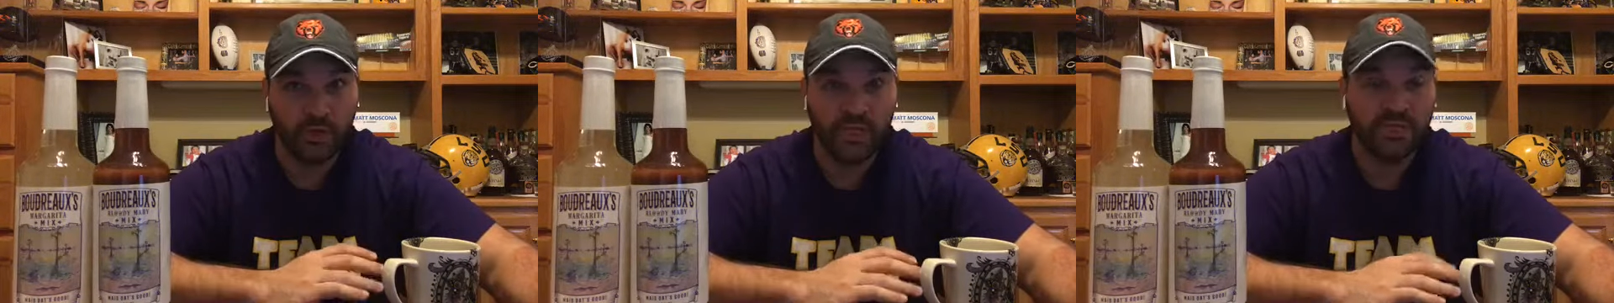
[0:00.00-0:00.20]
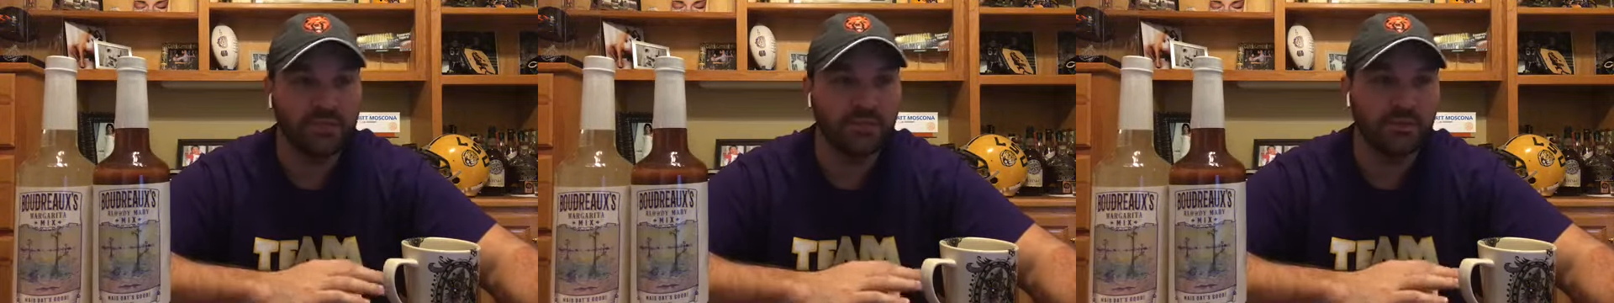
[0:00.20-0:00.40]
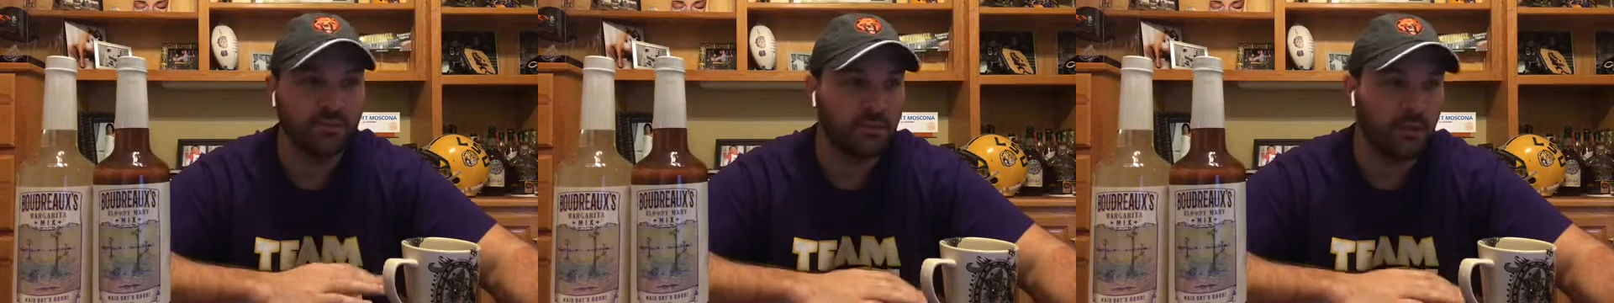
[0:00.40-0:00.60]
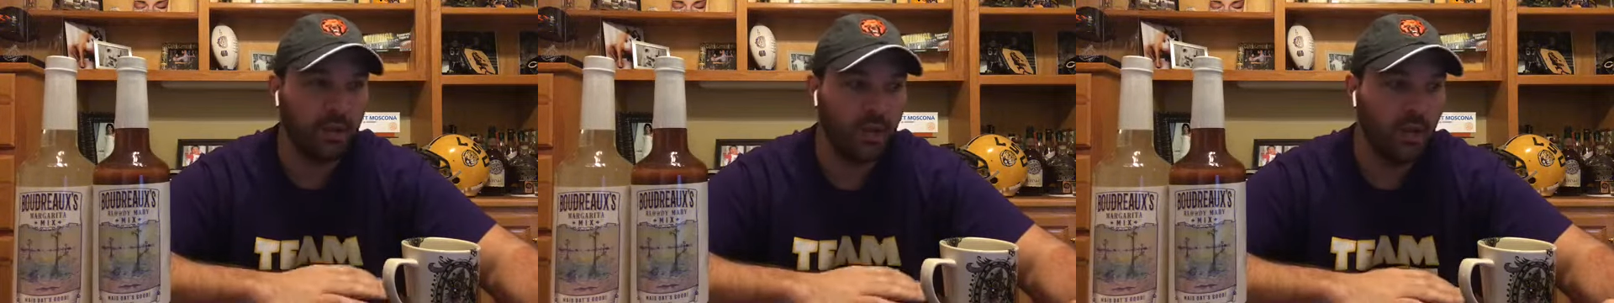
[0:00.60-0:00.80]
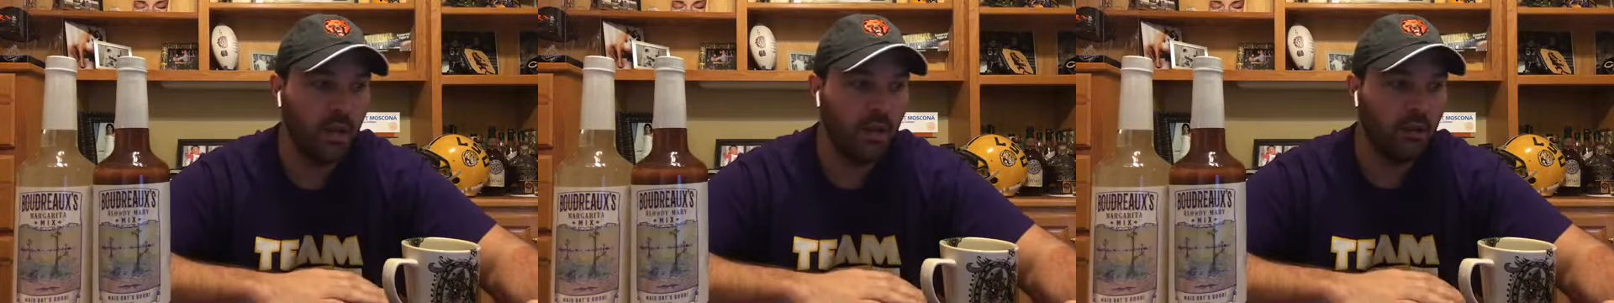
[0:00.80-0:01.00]
He's
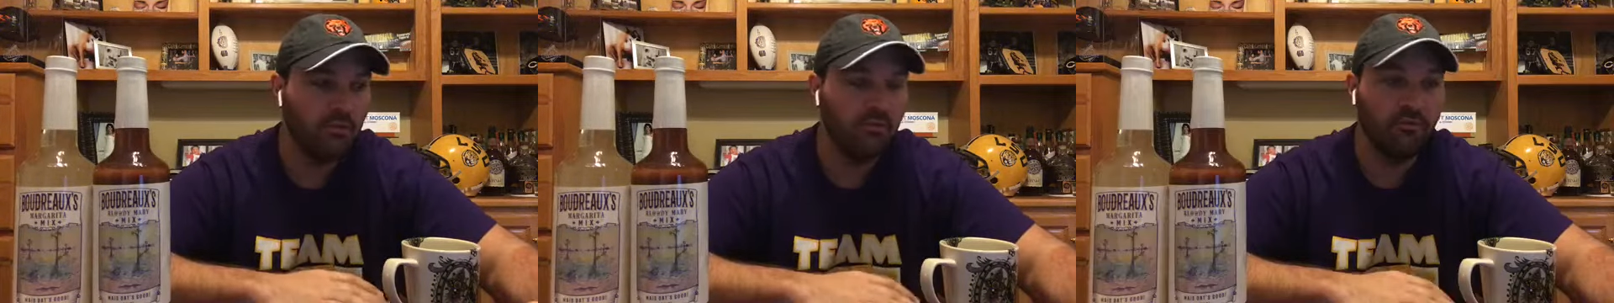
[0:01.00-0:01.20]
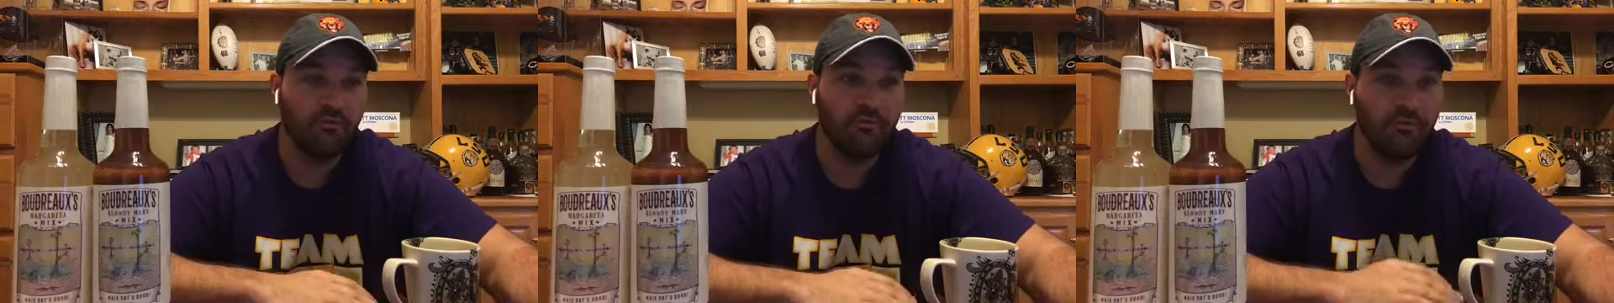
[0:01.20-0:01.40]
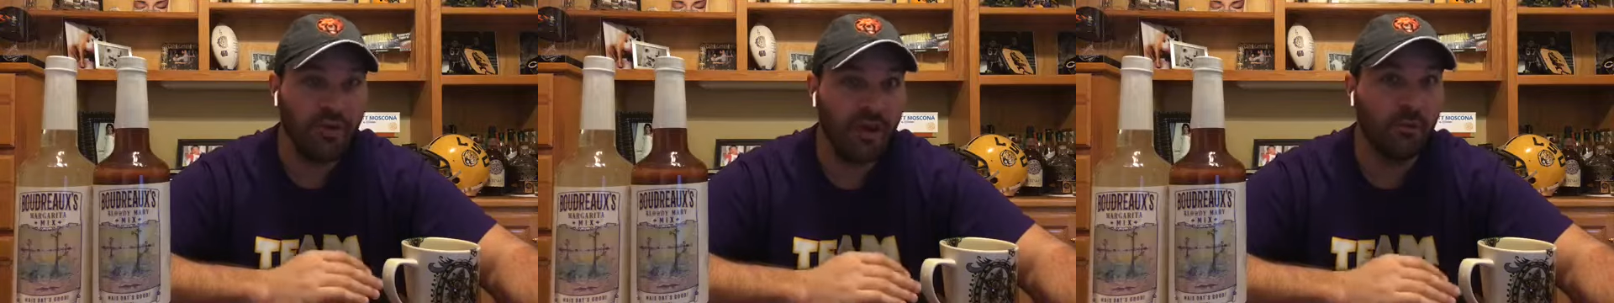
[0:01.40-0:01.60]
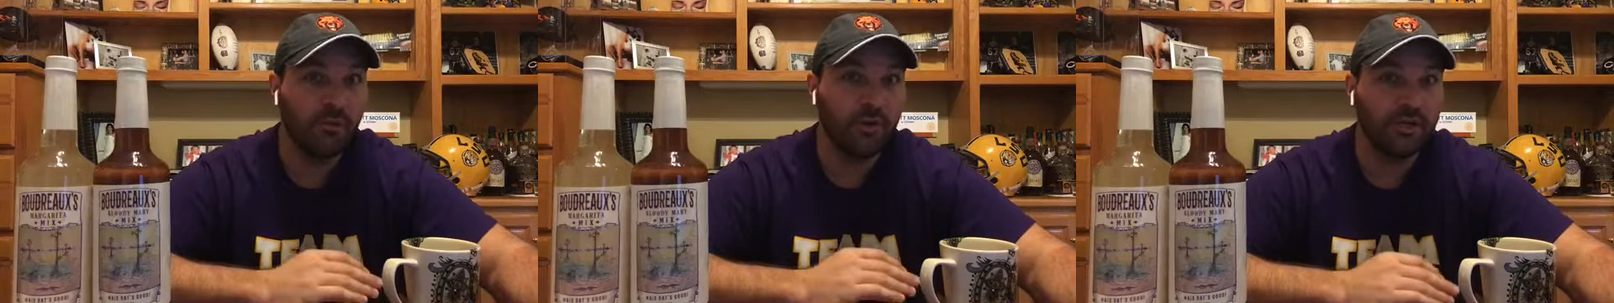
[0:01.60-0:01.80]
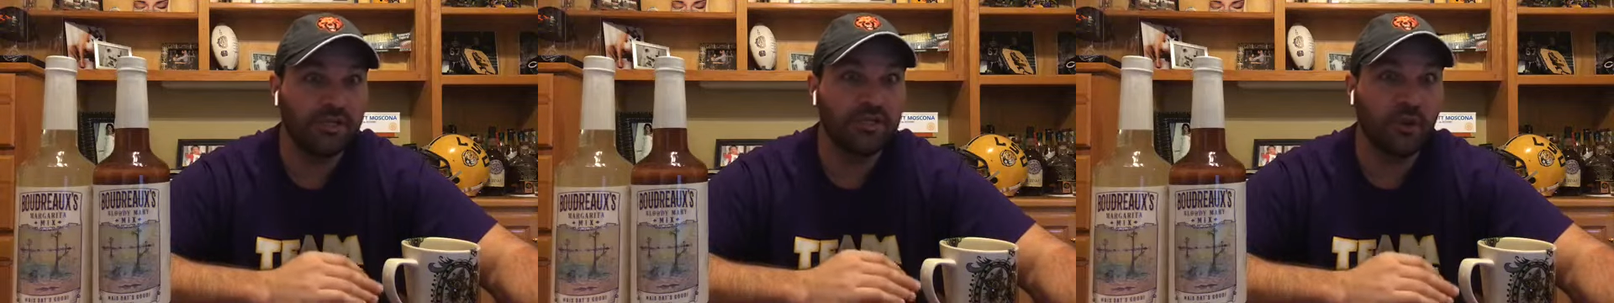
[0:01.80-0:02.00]

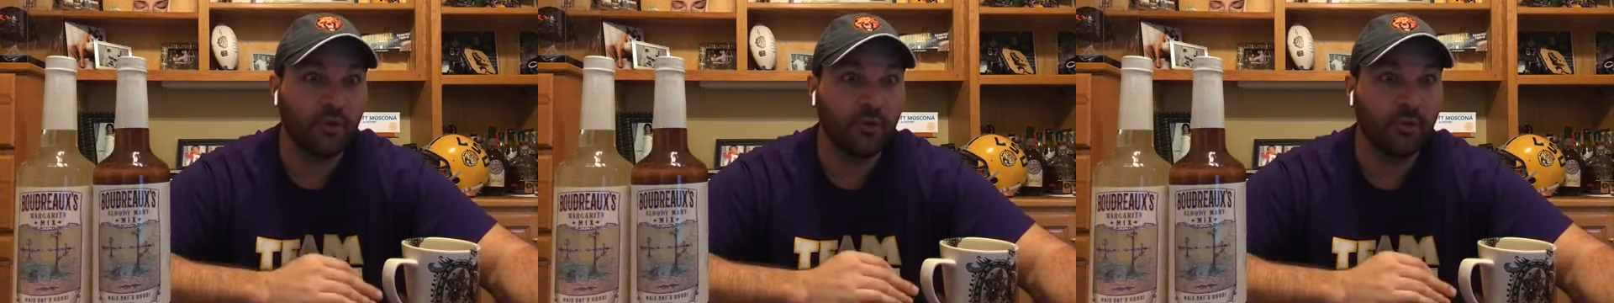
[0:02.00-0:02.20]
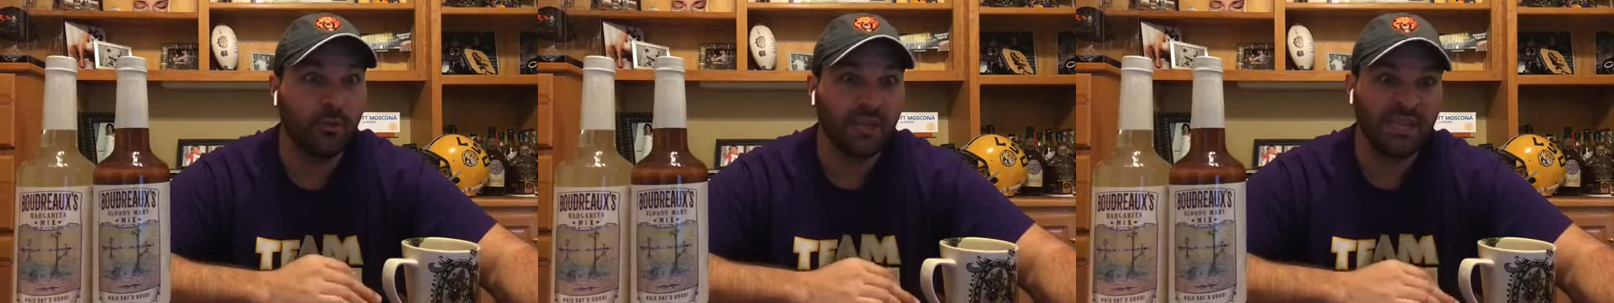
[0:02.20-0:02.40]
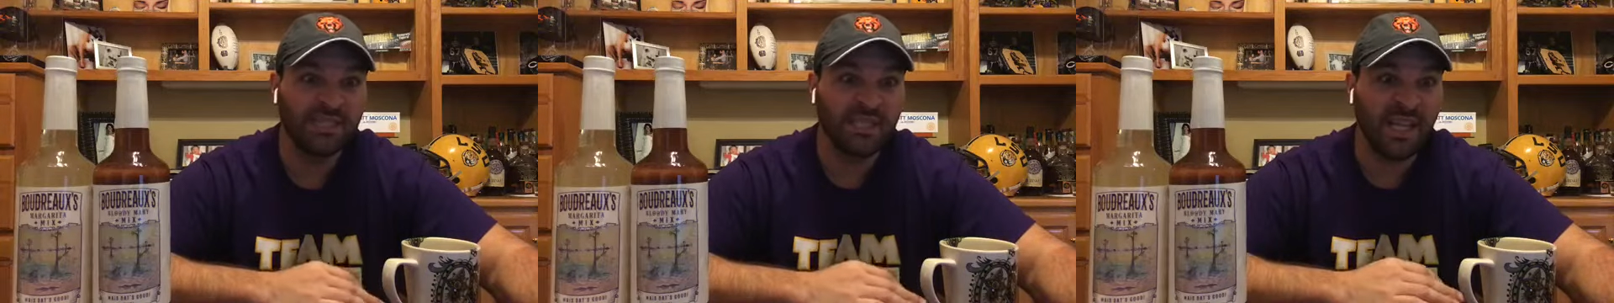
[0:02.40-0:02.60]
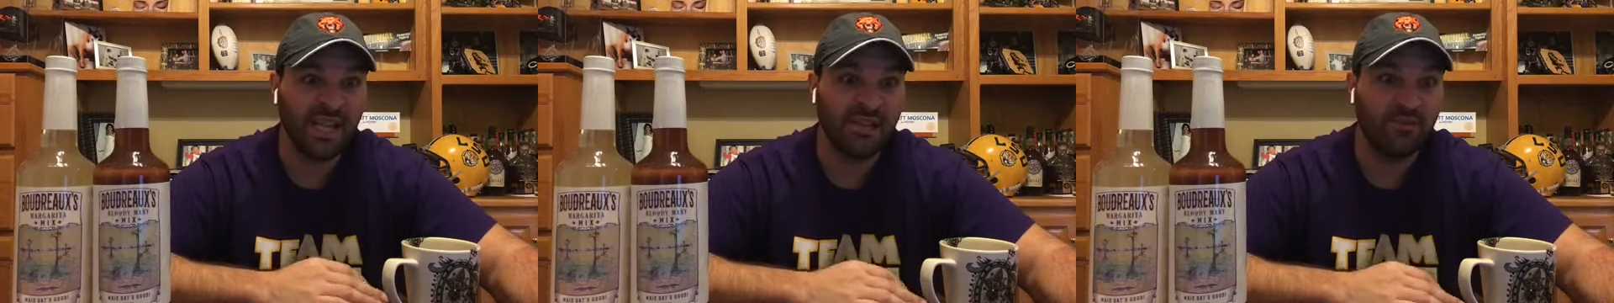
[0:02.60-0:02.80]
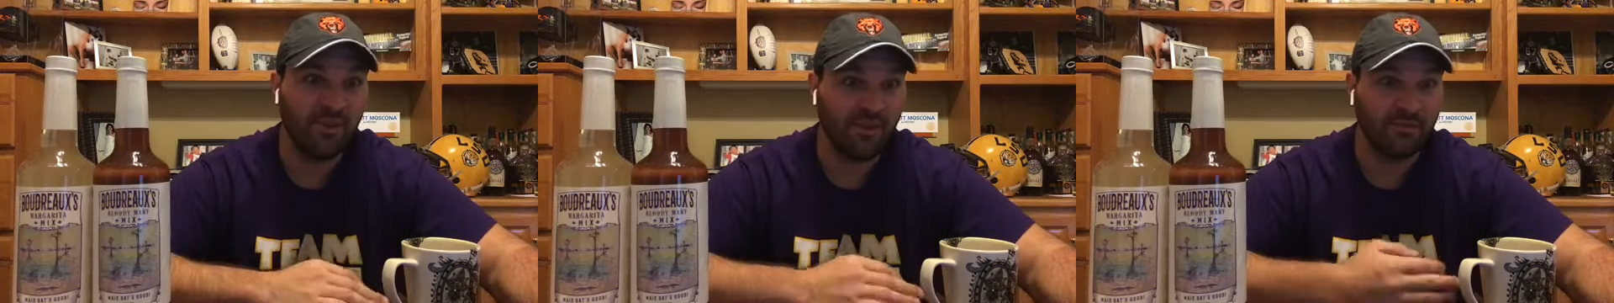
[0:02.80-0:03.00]
very seldom in his life